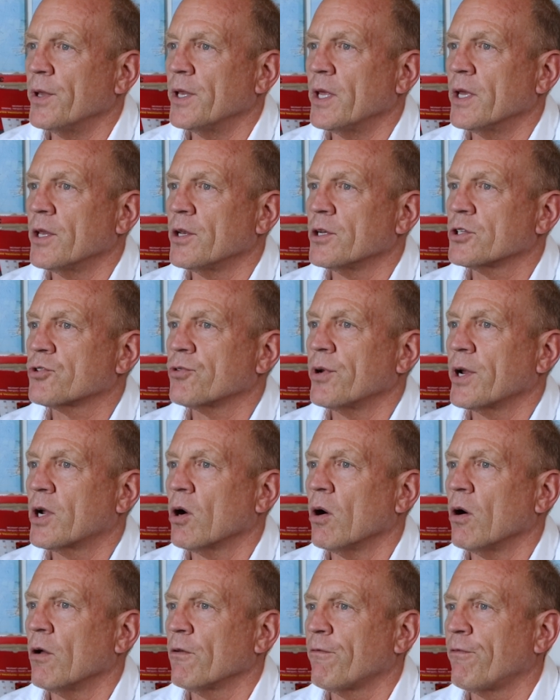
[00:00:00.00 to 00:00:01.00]
in the industry
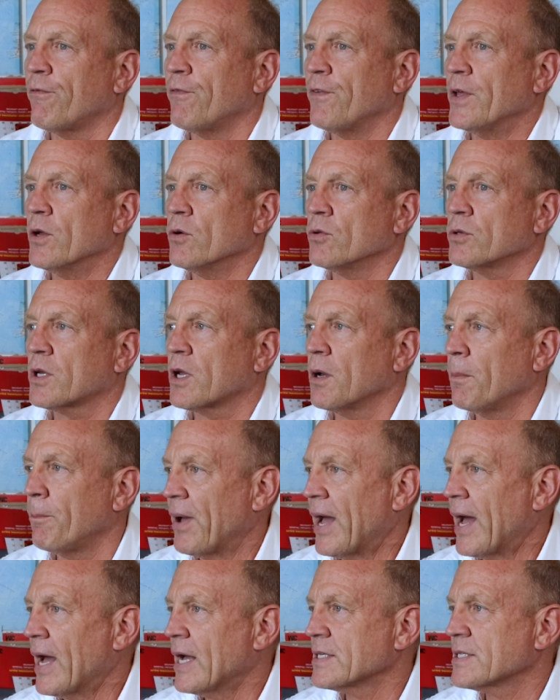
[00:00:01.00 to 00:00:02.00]
called field
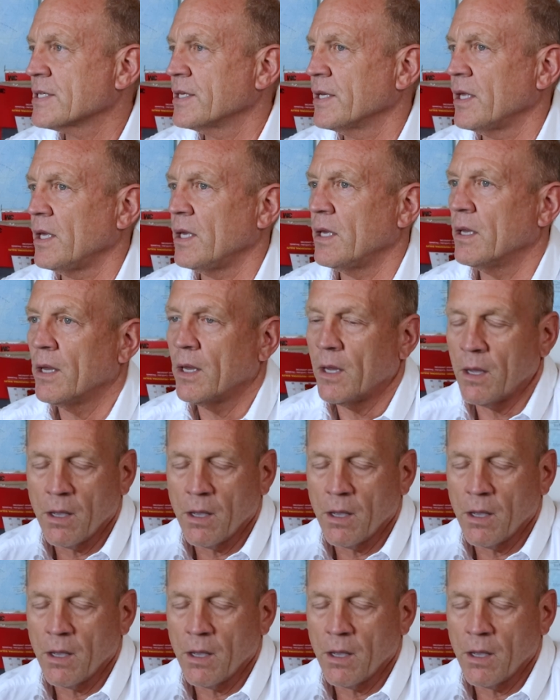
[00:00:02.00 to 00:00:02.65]
capacity.